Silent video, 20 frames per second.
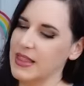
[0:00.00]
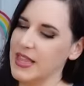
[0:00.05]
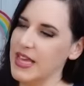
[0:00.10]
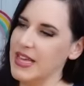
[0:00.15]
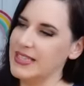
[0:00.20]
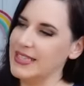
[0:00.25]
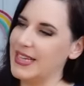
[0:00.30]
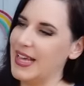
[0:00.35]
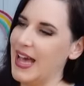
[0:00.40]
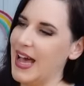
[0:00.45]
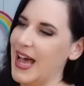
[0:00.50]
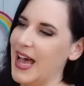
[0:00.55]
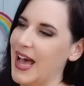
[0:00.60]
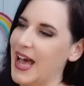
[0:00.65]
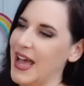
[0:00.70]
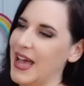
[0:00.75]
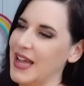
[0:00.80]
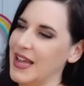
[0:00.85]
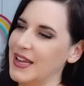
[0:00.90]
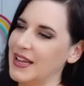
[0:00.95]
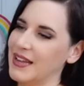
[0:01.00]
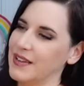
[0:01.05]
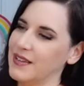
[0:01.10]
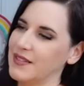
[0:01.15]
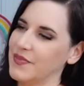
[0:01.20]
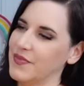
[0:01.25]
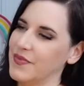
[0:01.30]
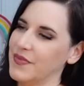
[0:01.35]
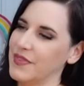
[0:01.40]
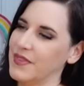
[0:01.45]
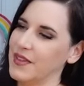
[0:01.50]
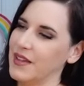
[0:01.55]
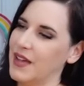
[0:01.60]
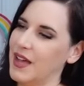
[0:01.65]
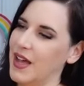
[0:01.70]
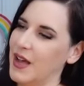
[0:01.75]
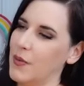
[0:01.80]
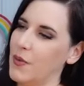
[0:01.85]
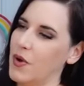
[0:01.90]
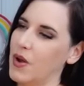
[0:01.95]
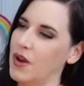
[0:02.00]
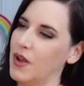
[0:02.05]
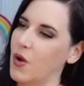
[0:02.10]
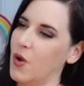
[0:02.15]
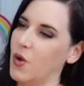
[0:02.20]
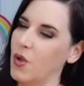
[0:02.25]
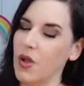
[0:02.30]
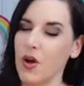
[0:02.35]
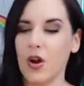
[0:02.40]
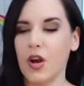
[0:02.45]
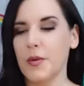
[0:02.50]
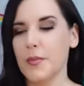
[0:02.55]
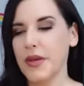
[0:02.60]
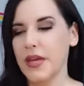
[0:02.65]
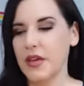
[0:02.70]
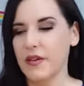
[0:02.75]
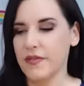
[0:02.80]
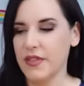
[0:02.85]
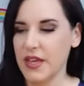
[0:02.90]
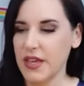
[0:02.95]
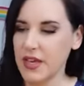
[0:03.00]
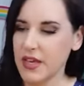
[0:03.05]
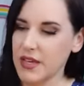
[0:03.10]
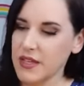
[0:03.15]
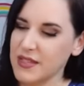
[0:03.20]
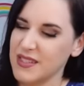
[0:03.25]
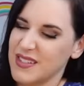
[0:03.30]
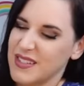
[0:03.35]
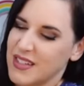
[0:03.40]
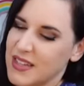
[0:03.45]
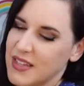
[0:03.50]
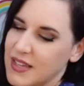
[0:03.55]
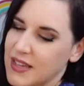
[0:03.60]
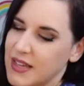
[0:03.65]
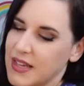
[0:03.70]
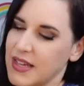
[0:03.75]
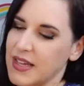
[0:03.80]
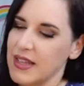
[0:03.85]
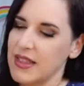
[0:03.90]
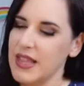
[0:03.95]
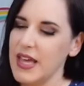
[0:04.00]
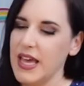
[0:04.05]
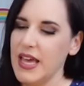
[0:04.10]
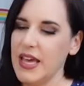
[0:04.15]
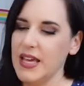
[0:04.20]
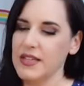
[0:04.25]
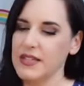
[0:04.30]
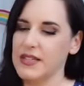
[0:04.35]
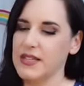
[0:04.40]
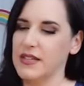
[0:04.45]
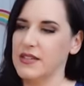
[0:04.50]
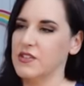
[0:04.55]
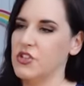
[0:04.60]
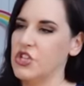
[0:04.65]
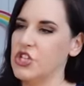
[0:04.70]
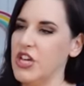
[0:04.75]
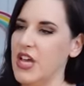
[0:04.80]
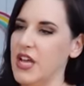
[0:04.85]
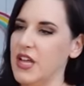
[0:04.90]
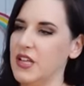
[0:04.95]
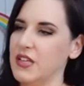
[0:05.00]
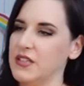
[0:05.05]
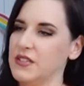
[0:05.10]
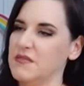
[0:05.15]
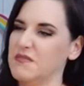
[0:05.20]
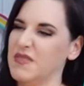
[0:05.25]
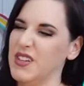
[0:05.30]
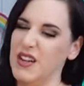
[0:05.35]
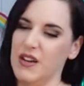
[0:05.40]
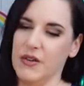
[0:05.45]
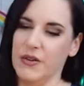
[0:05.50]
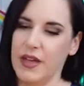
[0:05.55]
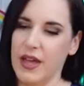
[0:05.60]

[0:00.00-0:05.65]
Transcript: This guy, I want a whole army of these. These shells, they're